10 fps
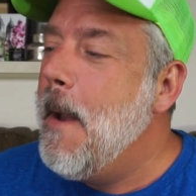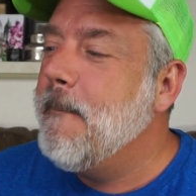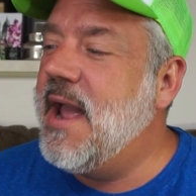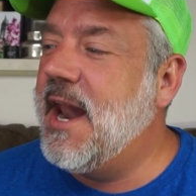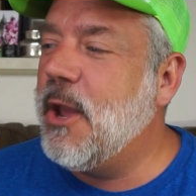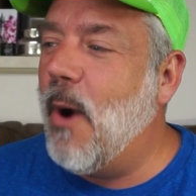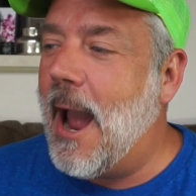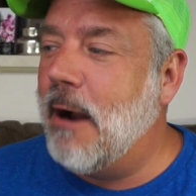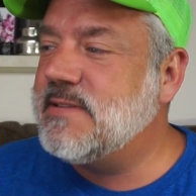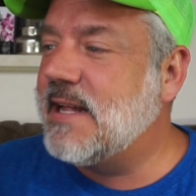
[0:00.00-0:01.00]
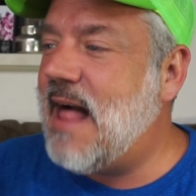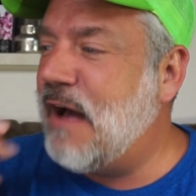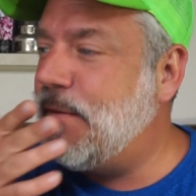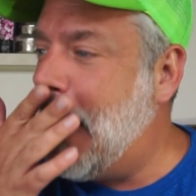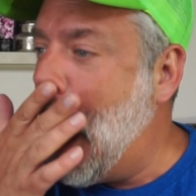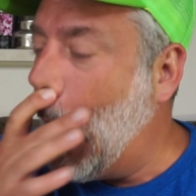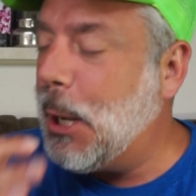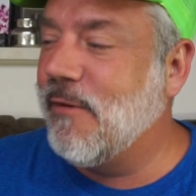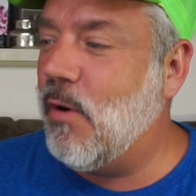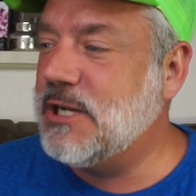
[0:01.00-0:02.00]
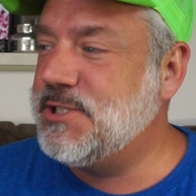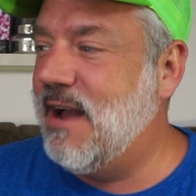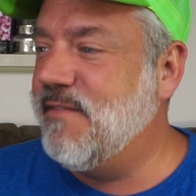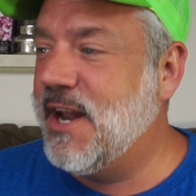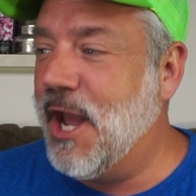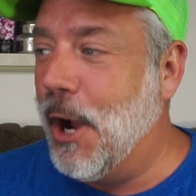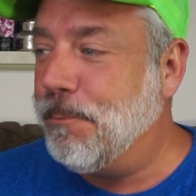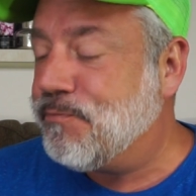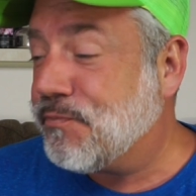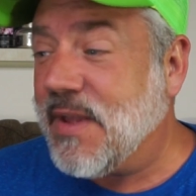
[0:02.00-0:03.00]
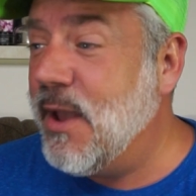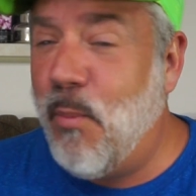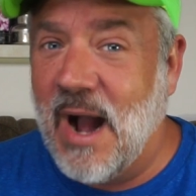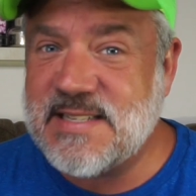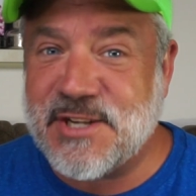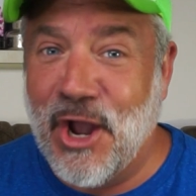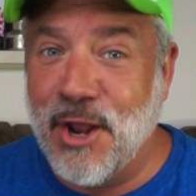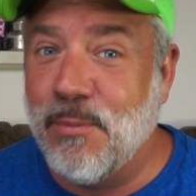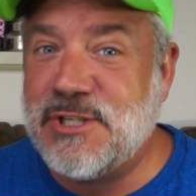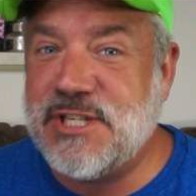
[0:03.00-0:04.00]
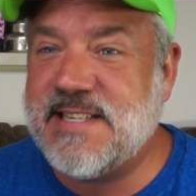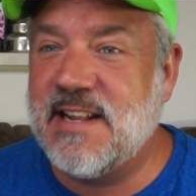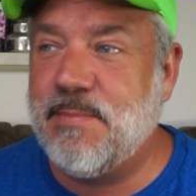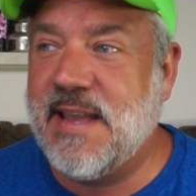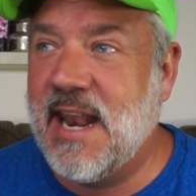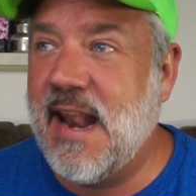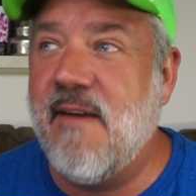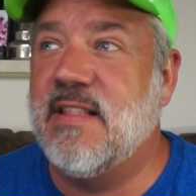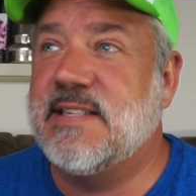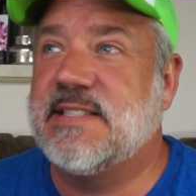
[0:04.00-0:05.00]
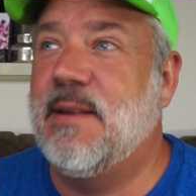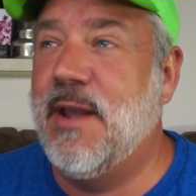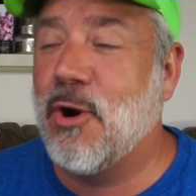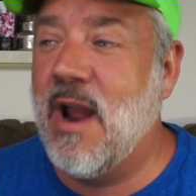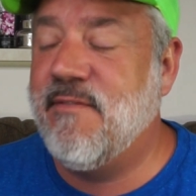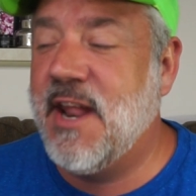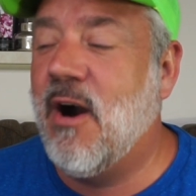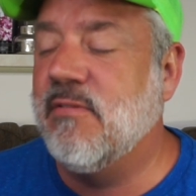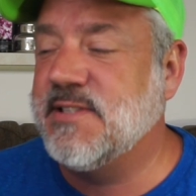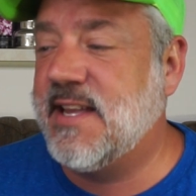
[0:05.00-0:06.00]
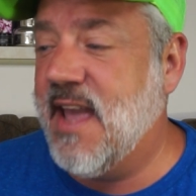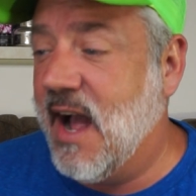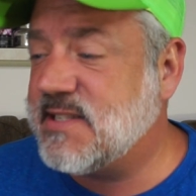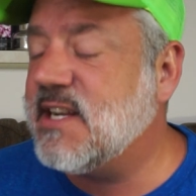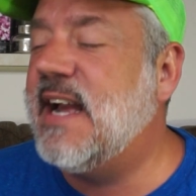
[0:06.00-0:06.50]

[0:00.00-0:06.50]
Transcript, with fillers: But anyway, I was like laughing my ass off watching that video. It was good. When she said at the beginning of it, this is going to be a great video, I was like, yes.